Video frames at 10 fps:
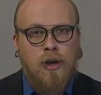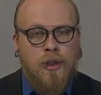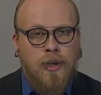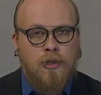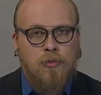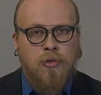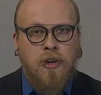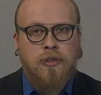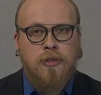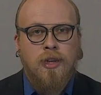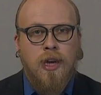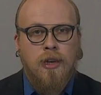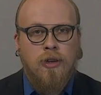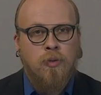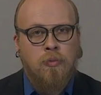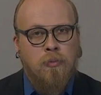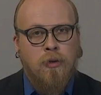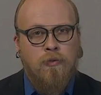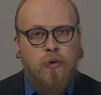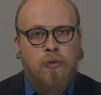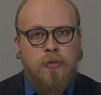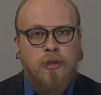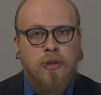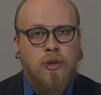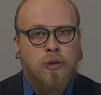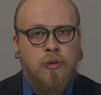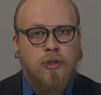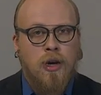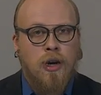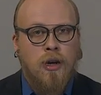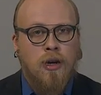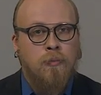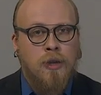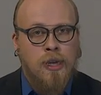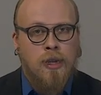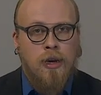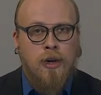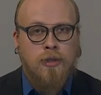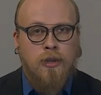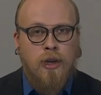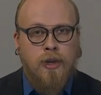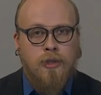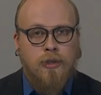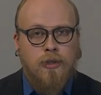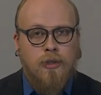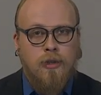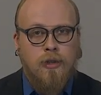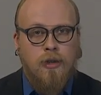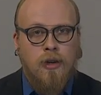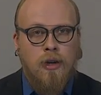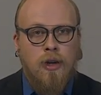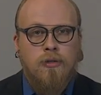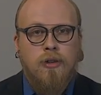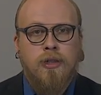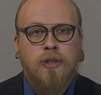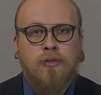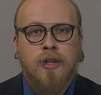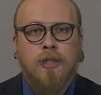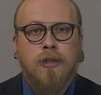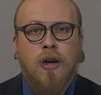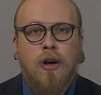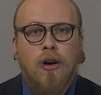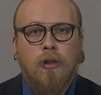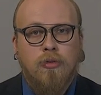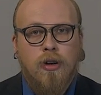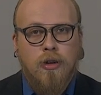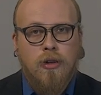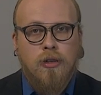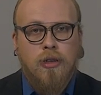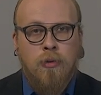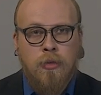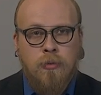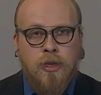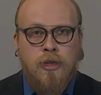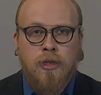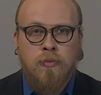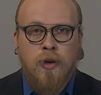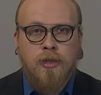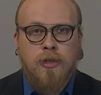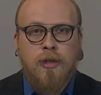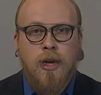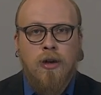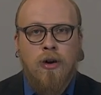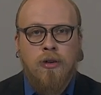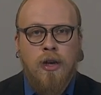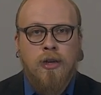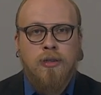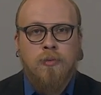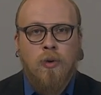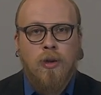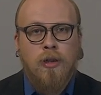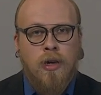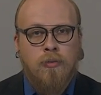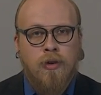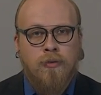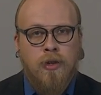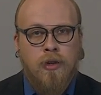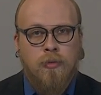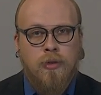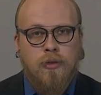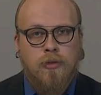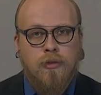These operations cannot be performed if the qubits are completely isolated. For this reason, all protocols implemented in practice have only a small number of qubits.